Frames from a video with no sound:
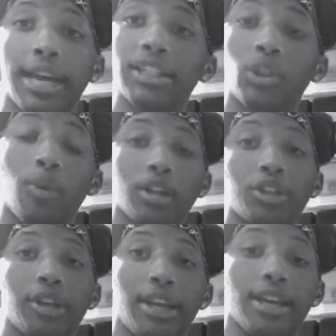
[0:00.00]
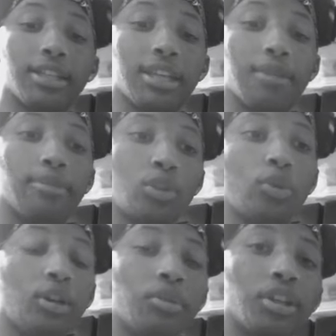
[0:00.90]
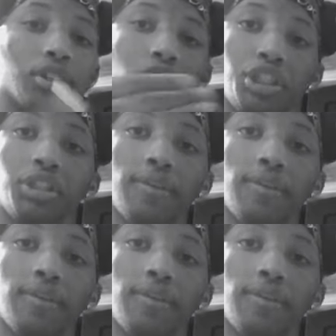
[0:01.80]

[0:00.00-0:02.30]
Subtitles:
nice to wash your hands in between when you're touching your